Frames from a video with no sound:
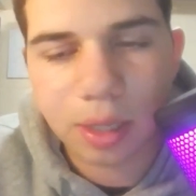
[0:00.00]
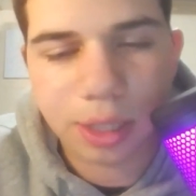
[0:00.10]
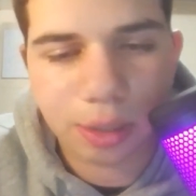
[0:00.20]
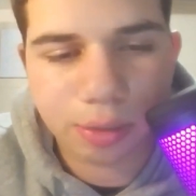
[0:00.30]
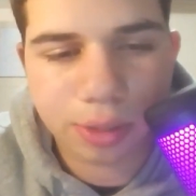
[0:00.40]

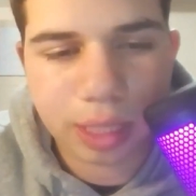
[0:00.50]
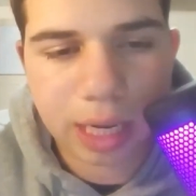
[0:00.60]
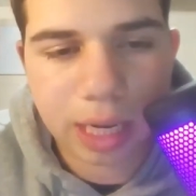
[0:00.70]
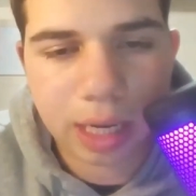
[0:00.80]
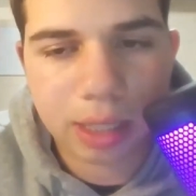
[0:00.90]
the
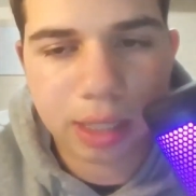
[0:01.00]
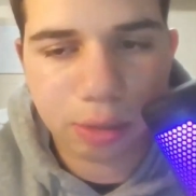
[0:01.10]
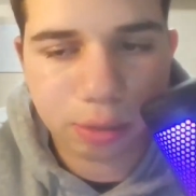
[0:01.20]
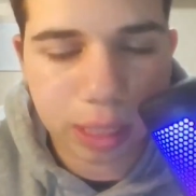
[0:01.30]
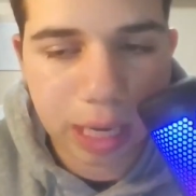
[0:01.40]
Houston
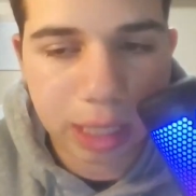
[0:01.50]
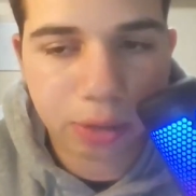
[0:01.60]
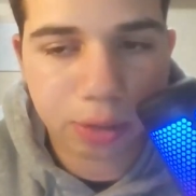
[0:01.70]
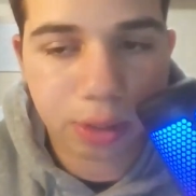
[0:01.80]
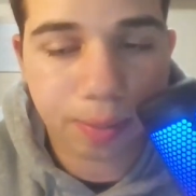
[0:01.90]

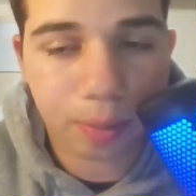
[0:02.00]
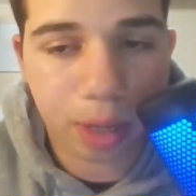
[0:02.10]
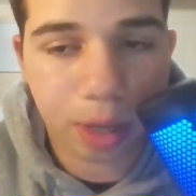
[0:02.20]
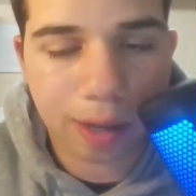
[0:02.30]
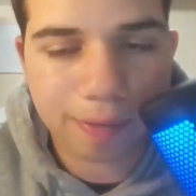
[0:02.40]
Astros in the
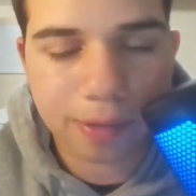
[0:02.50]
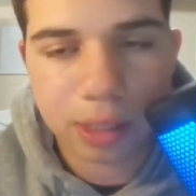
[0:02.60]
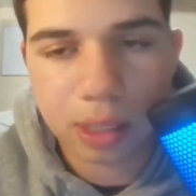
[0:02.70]
playoffs,